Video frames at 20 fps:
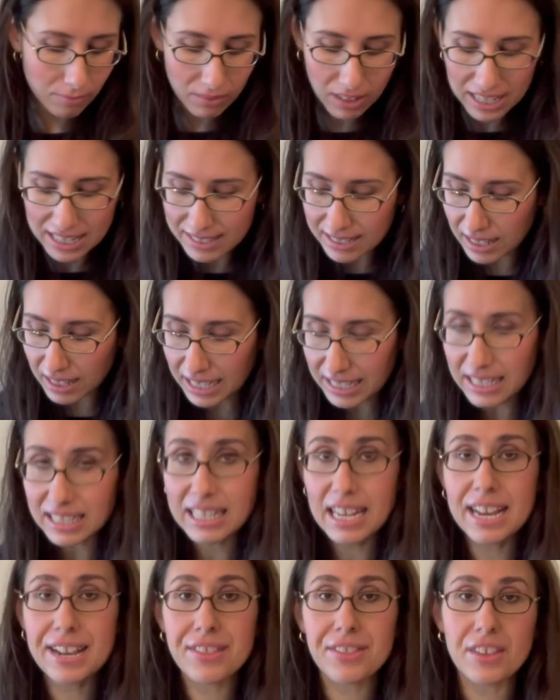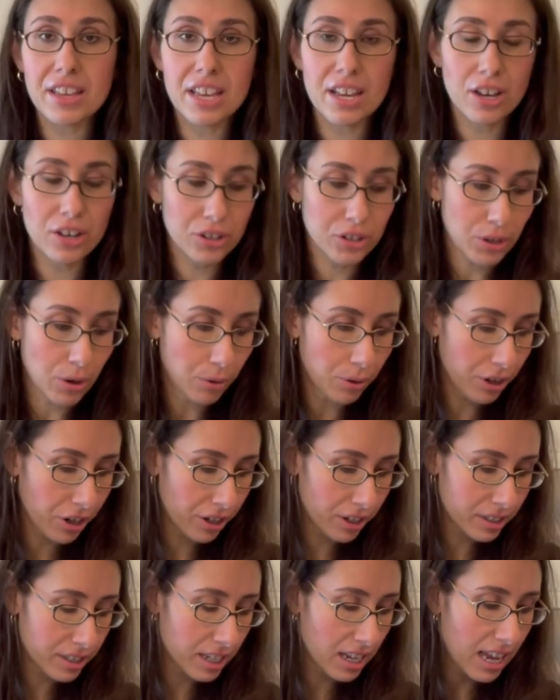is I like to take the
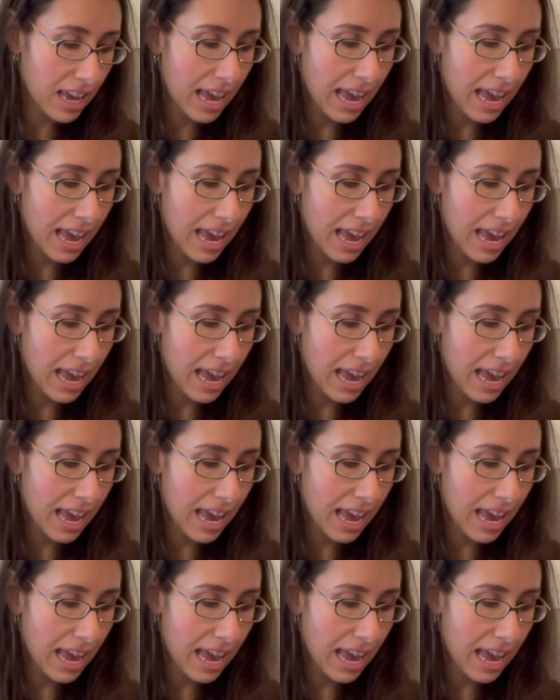yogurt